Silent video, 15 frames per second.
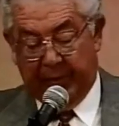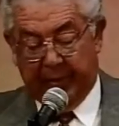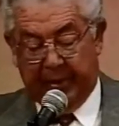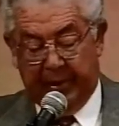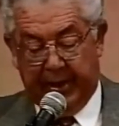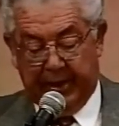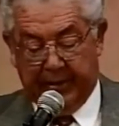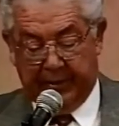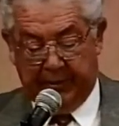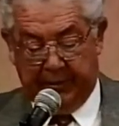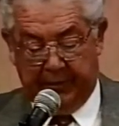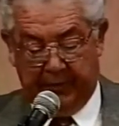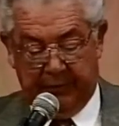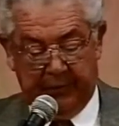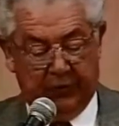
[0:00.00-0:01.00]

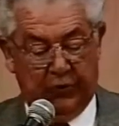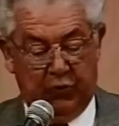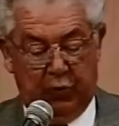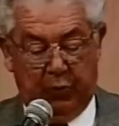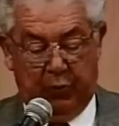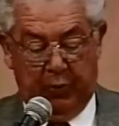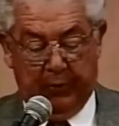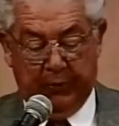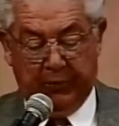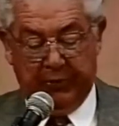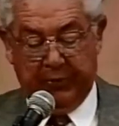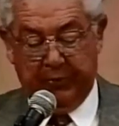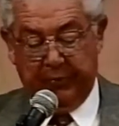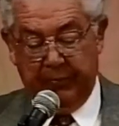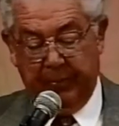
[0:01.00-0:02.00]
taxes for school
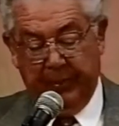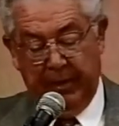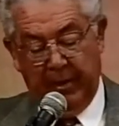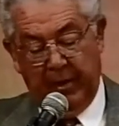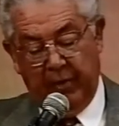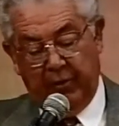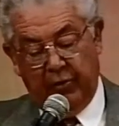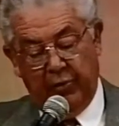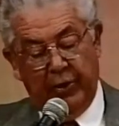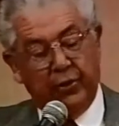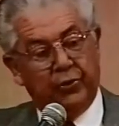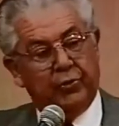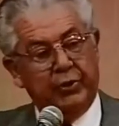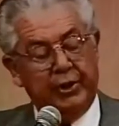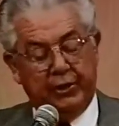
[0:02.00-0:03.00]
purposes to
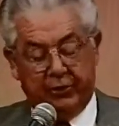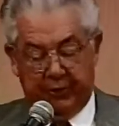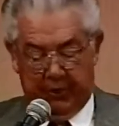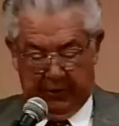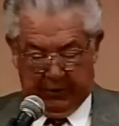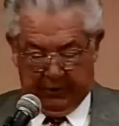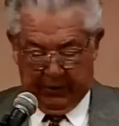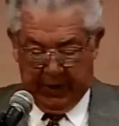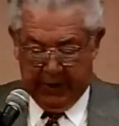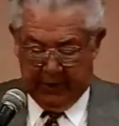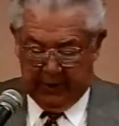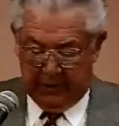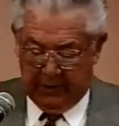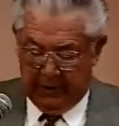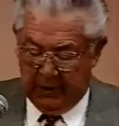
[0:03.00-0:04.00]
increased
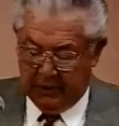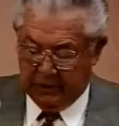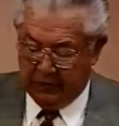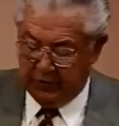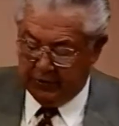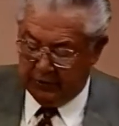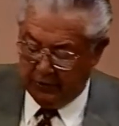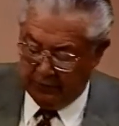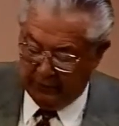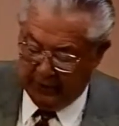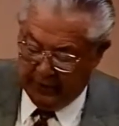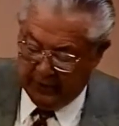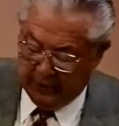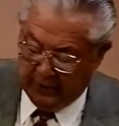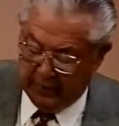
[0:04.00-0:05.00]
standard deductions on the
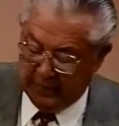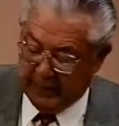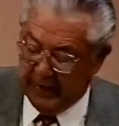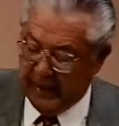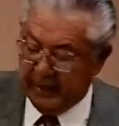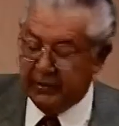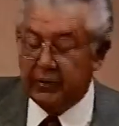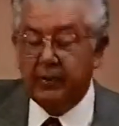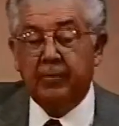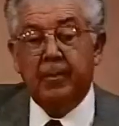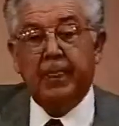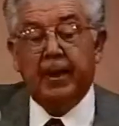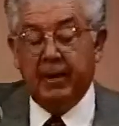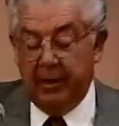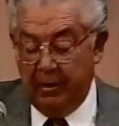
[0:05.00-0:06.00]
income tax
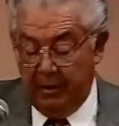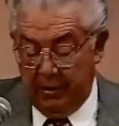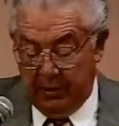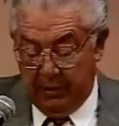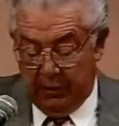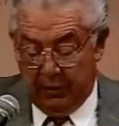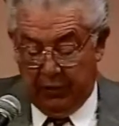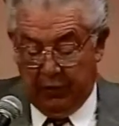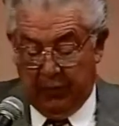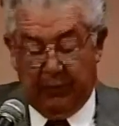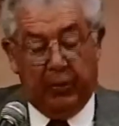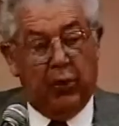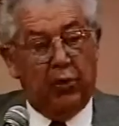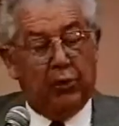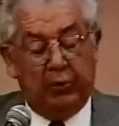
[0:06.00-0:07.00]
to a
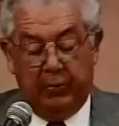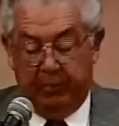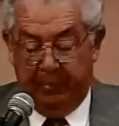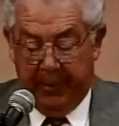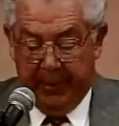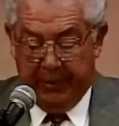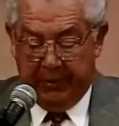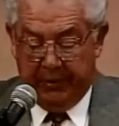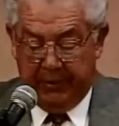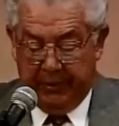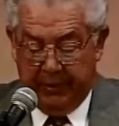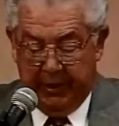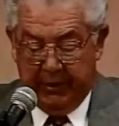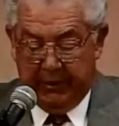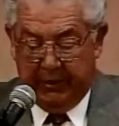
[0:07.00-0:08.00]
broader based
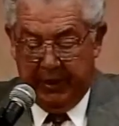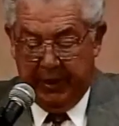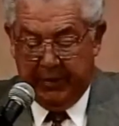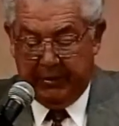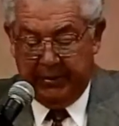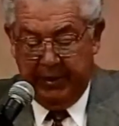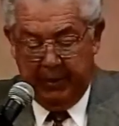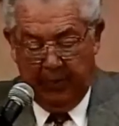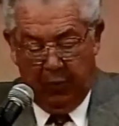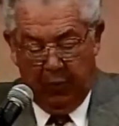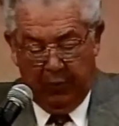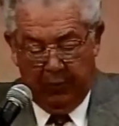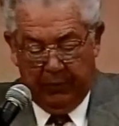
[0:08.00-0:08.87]
sales tax and more,